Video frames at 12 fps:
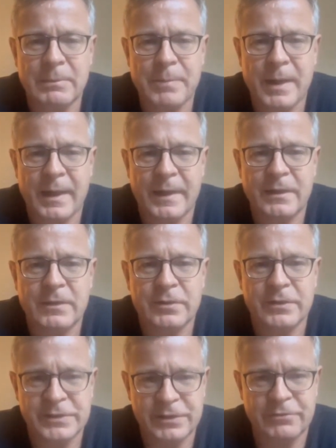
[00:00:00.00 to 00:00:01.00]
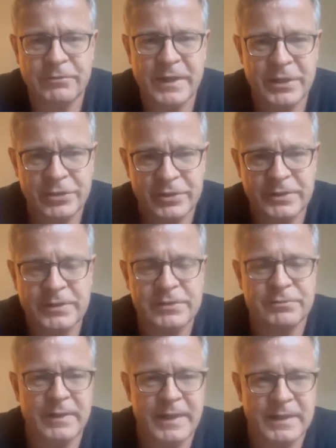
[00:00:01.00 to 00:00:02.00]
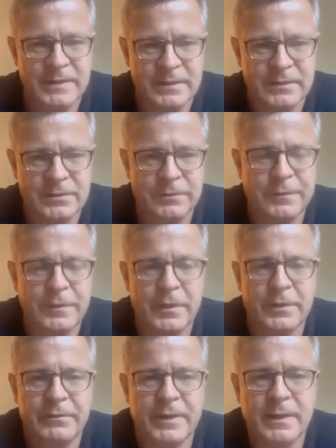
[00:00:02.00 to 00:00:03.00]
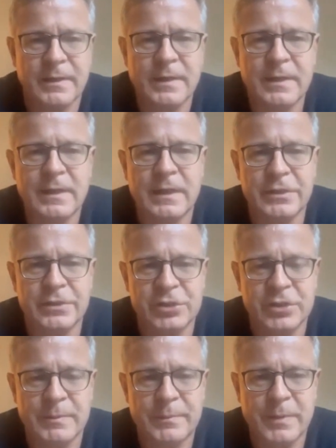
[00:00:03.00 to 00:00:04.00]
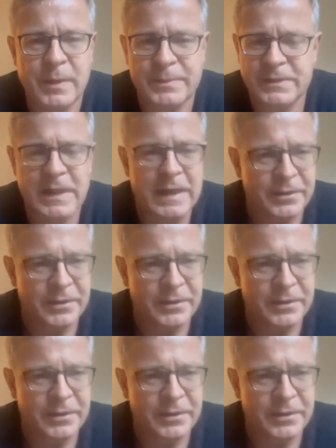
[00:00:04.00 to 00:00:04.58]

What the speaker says: by considerations relating to furthering legitimate purpose.